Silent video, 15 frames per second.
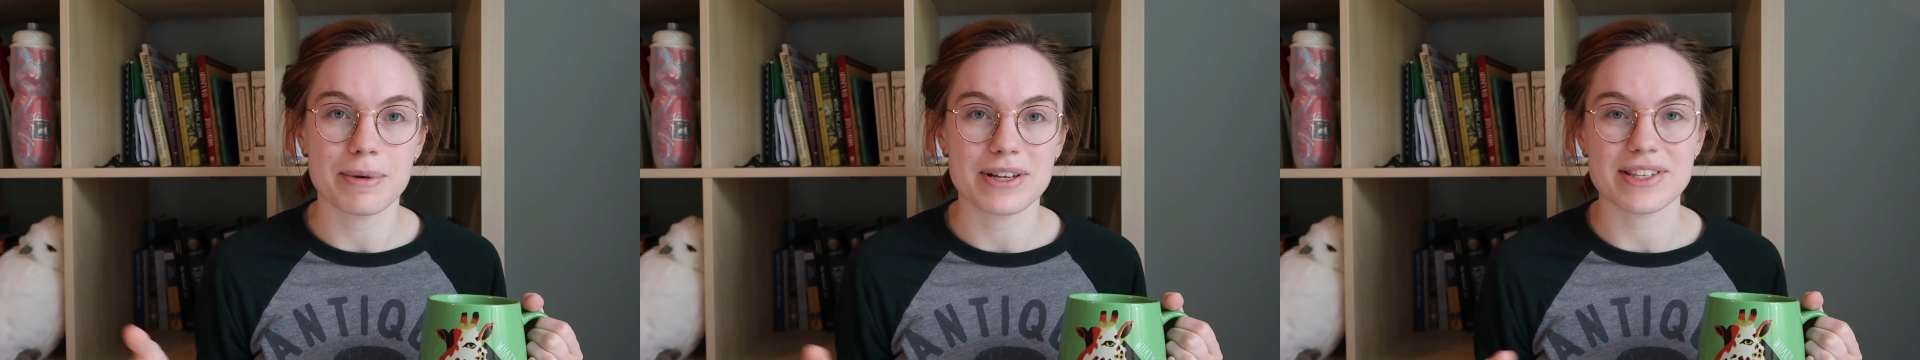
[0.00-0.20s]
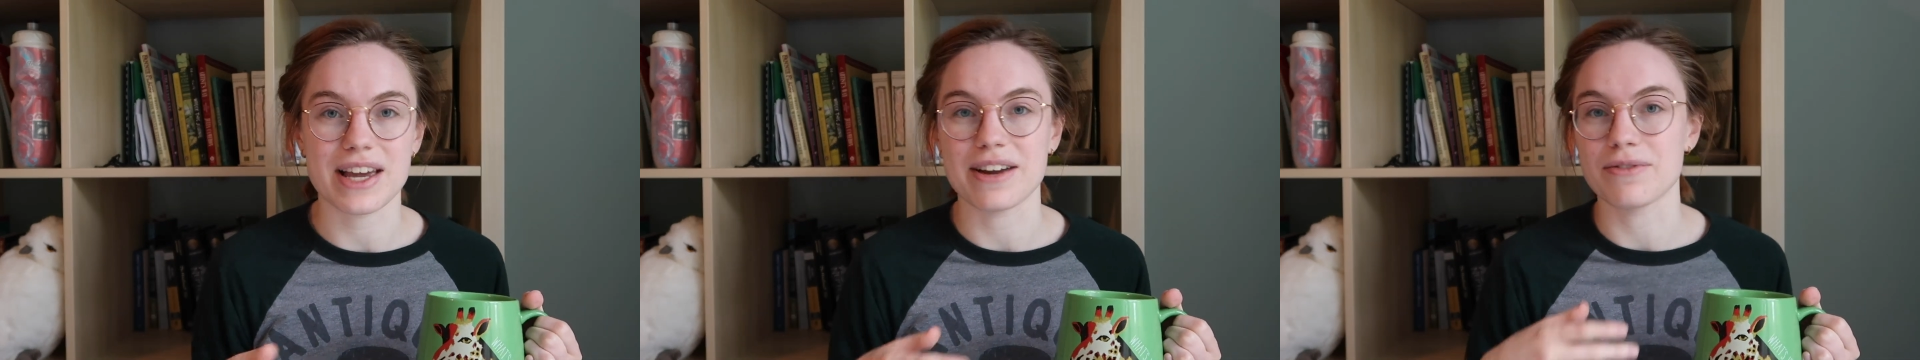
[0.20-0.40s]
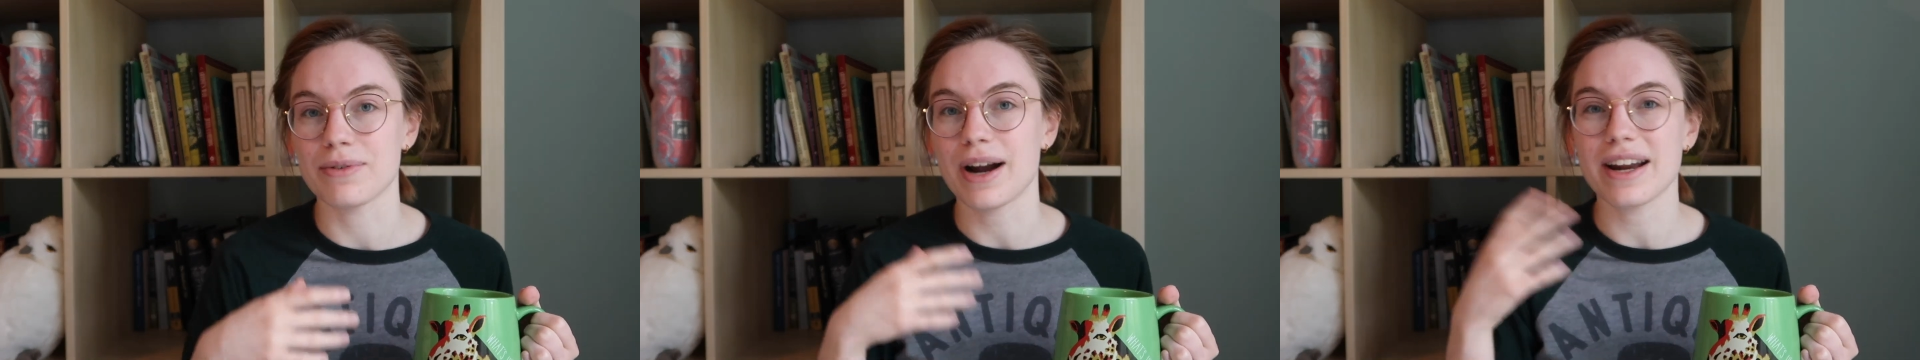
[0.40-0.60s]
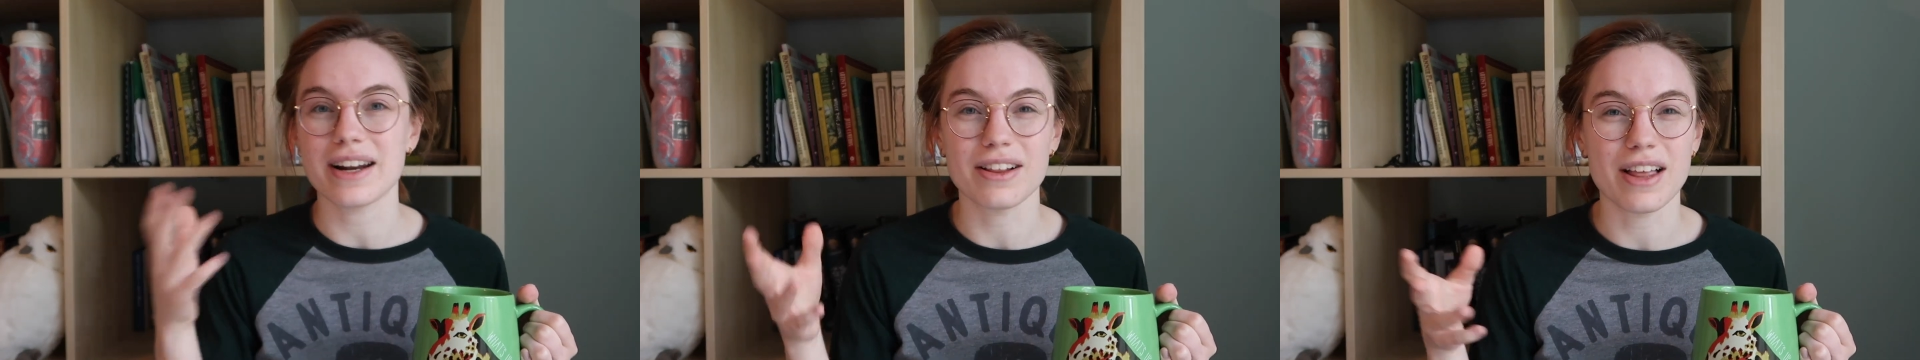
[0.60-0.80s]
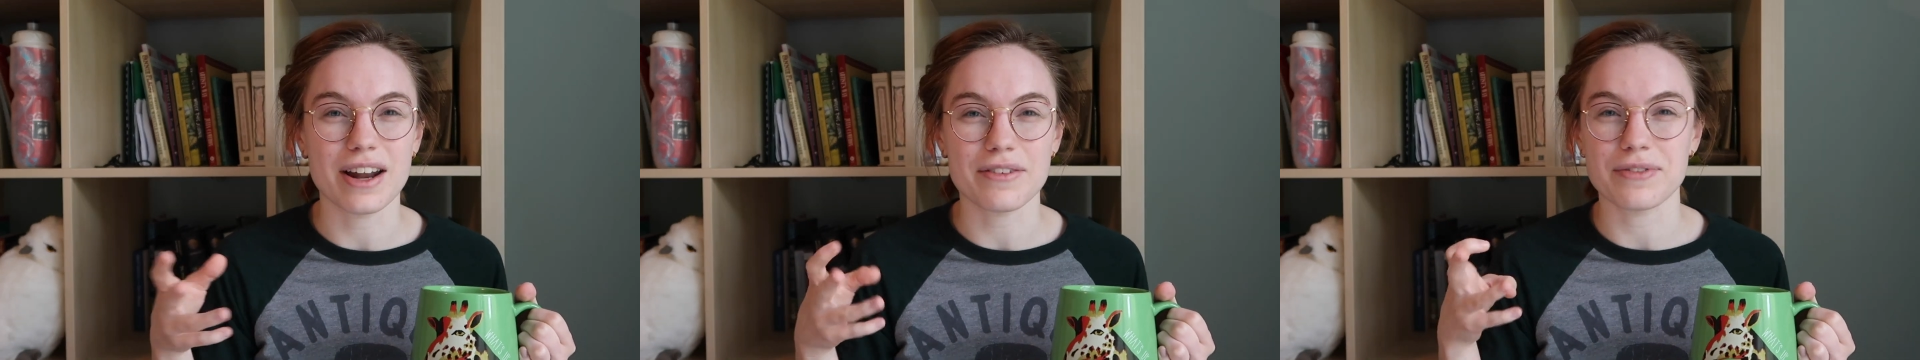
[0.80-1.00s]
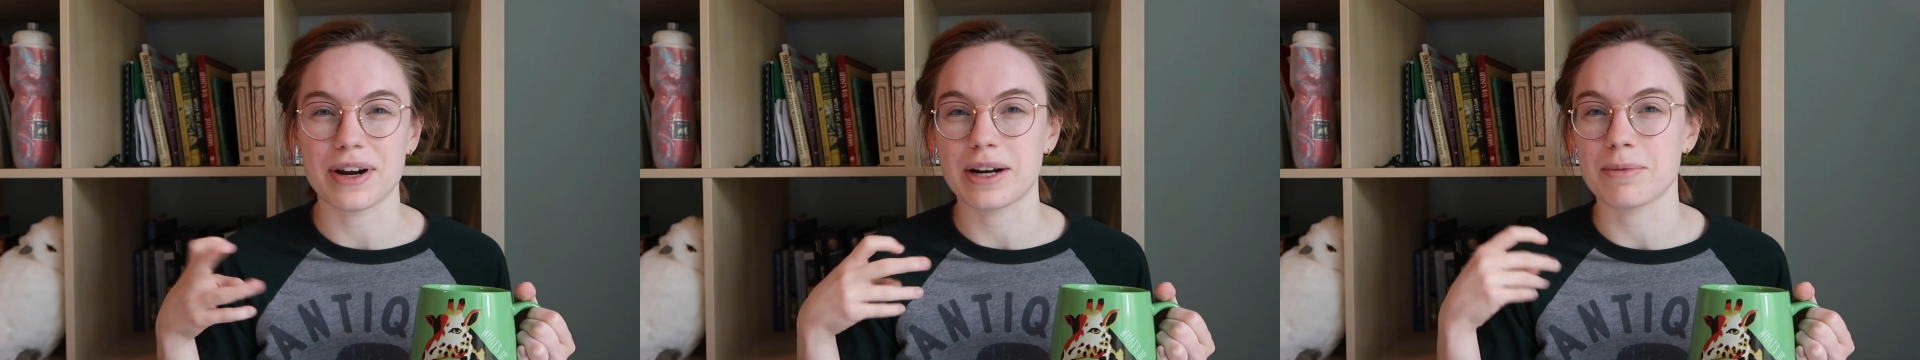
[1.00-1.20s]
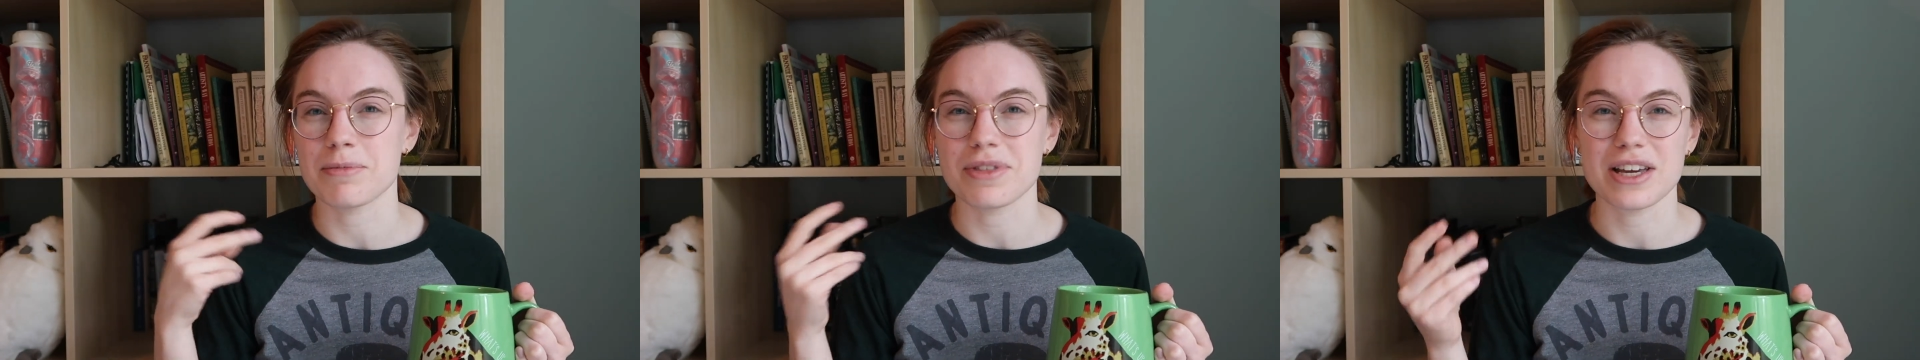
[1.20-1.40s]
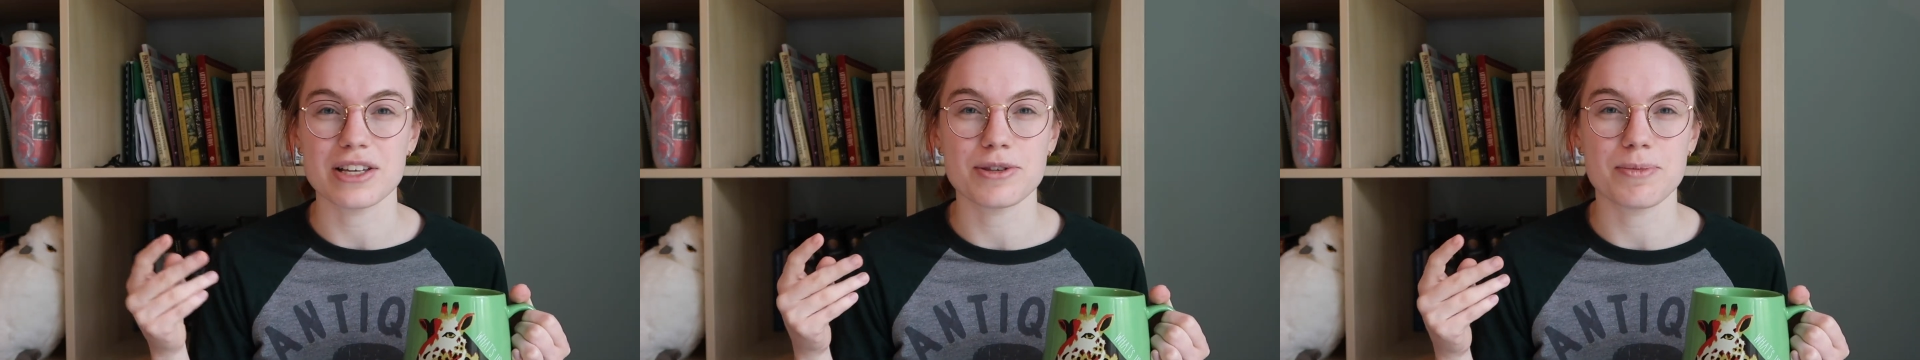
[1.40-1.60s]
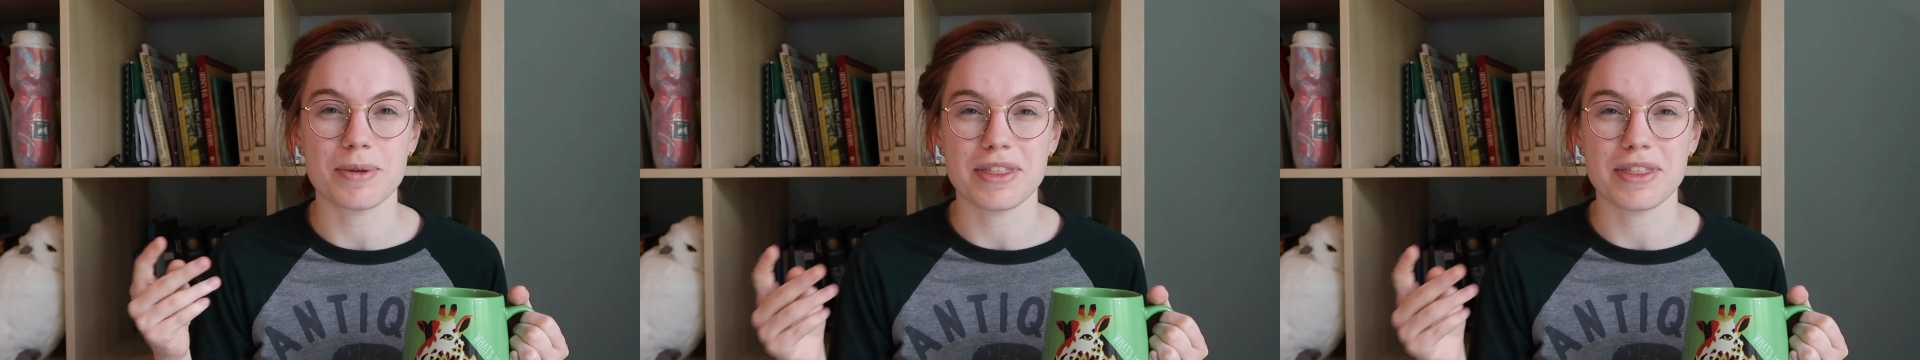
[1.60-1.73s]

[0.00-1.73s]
because I write a lot of random things